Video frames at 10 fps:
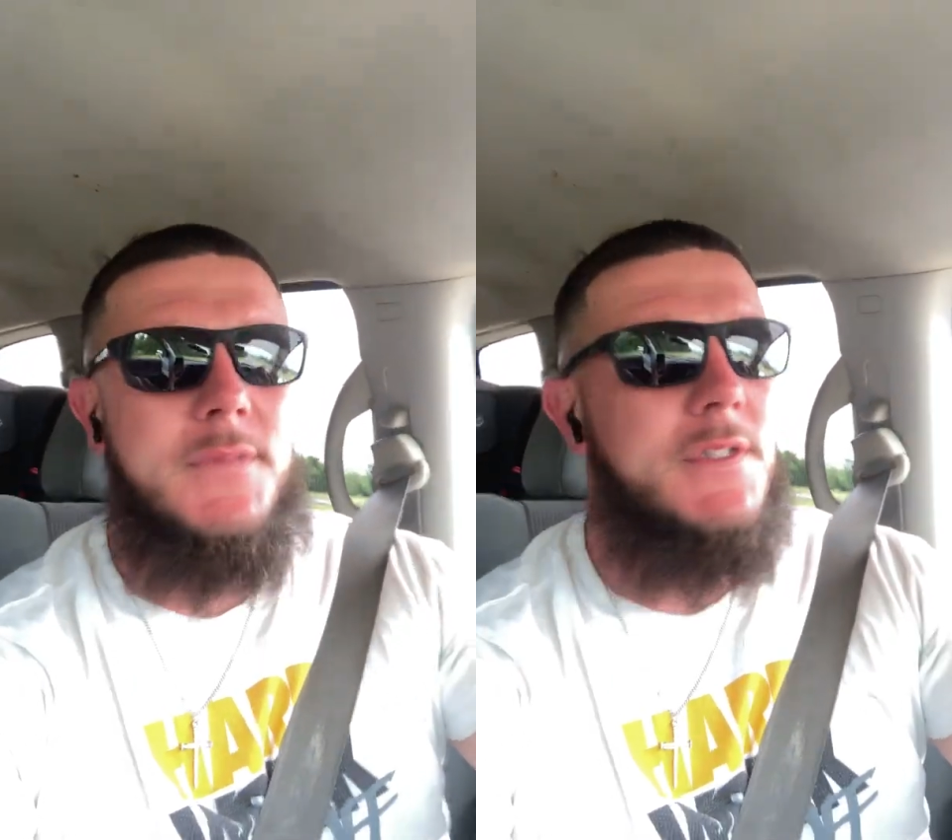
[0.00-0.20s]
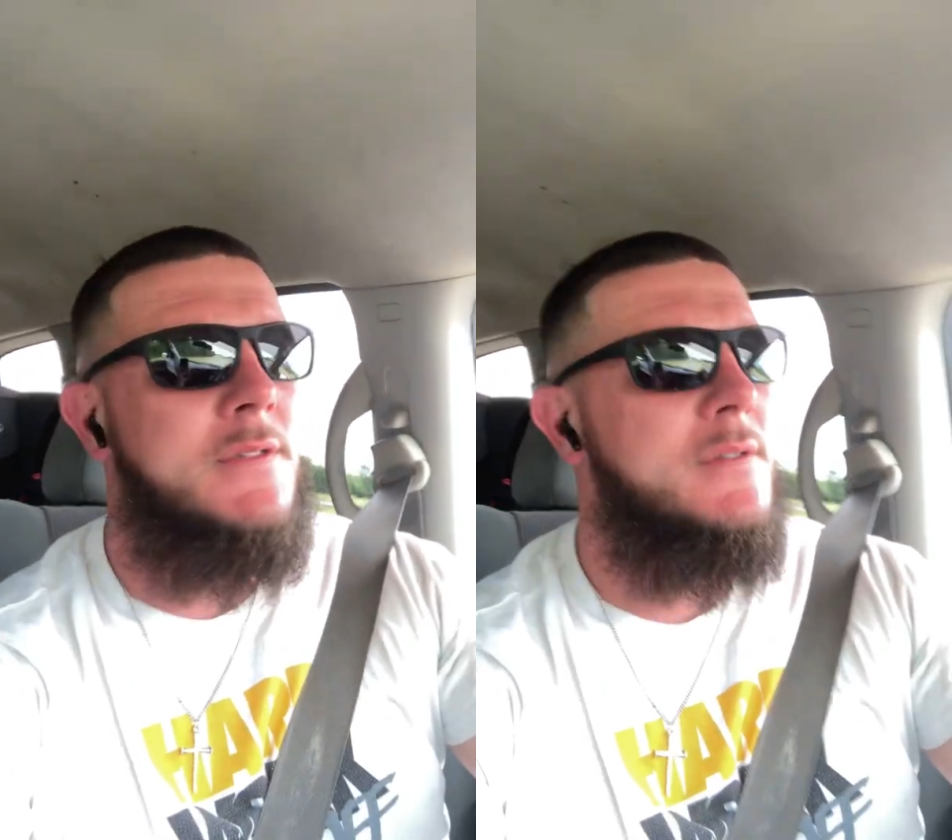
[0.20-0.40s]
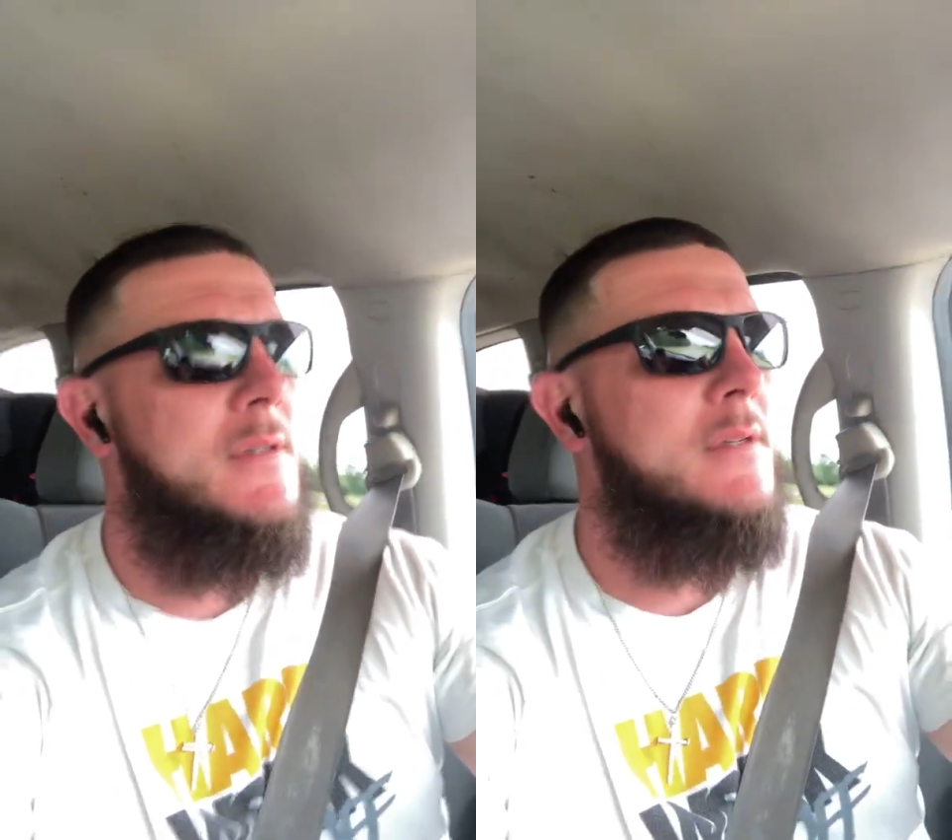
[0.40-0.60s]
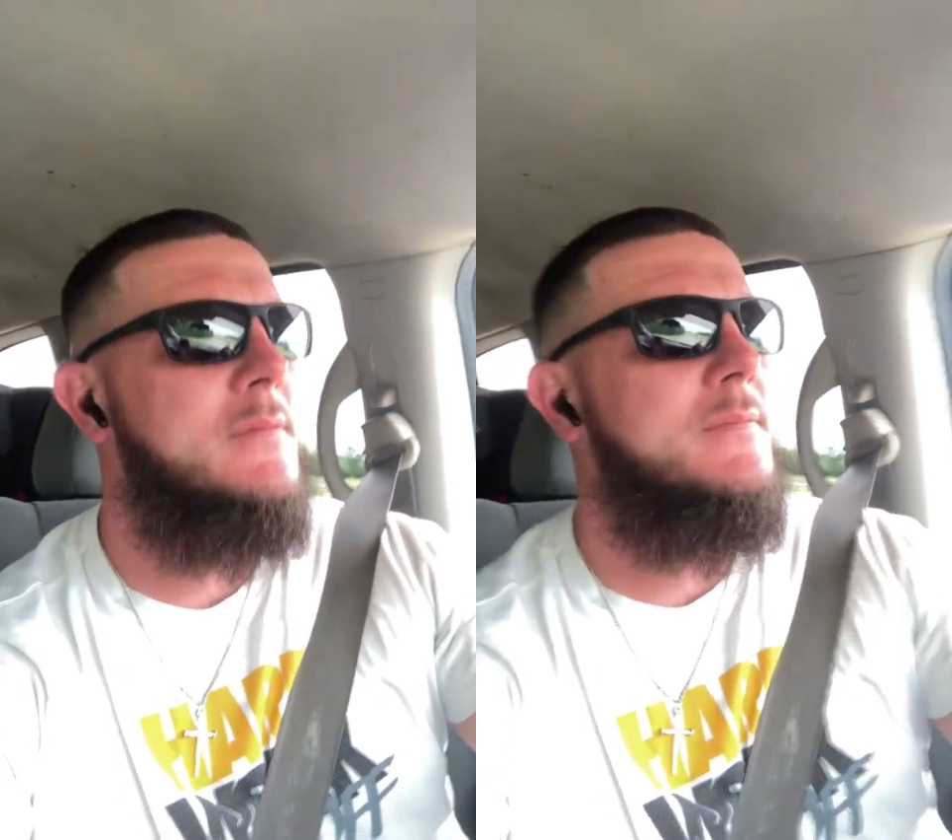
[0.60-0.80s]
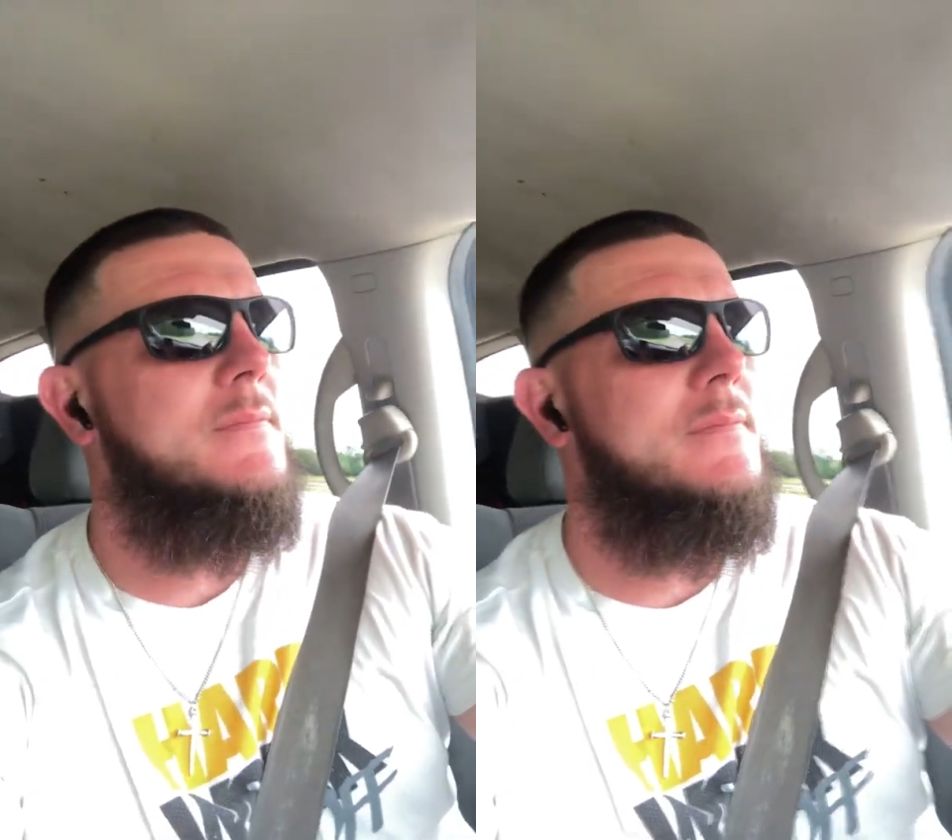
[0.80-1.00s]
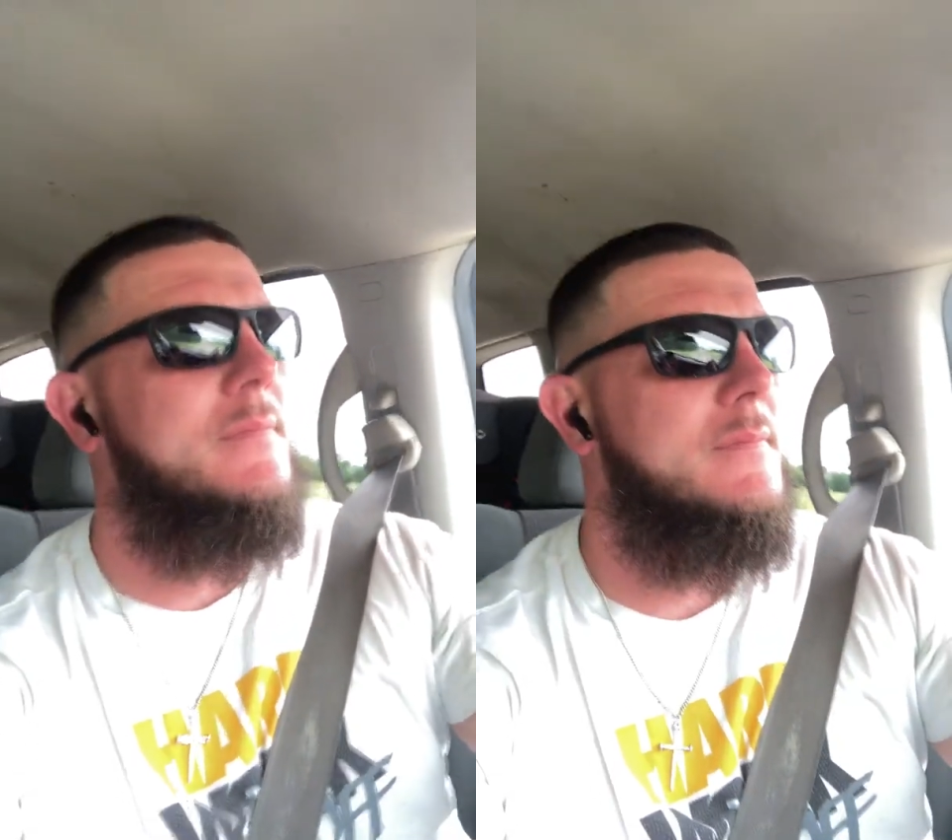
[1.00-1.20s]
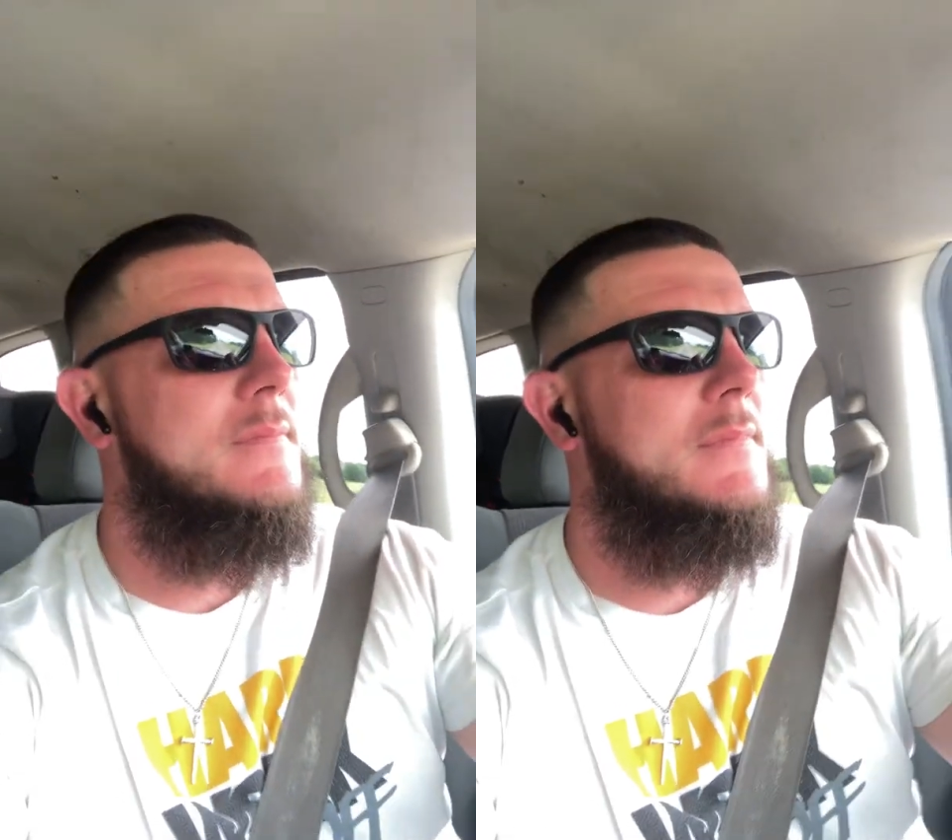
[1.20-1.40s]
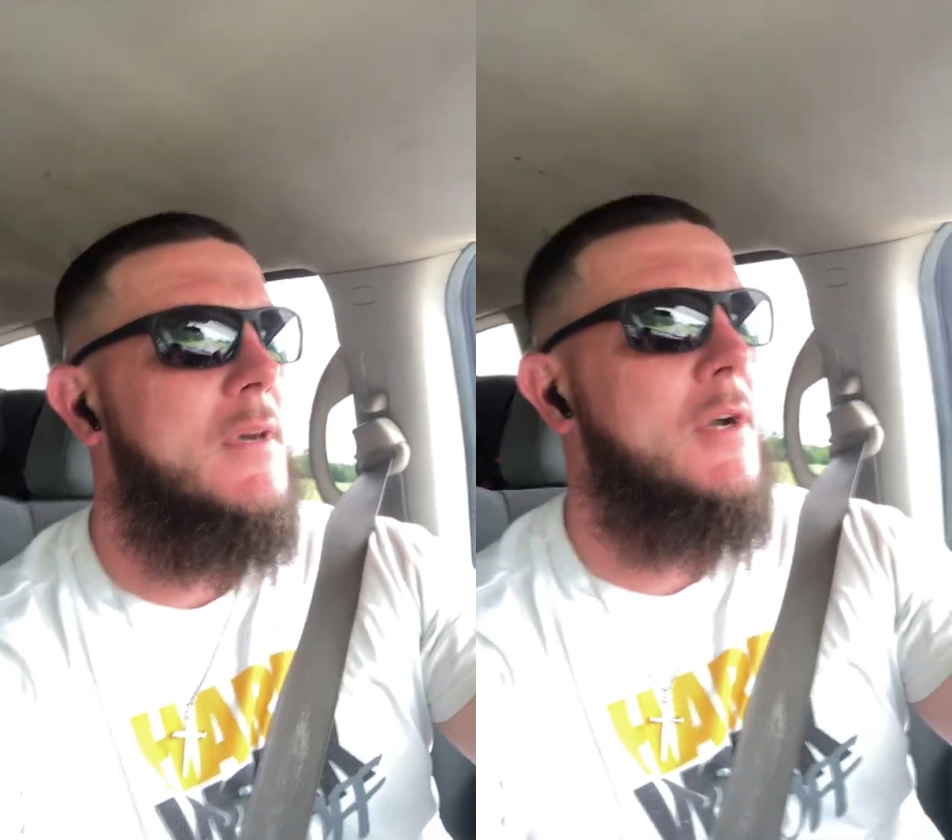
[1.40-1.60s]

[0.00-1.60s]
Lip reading: you know,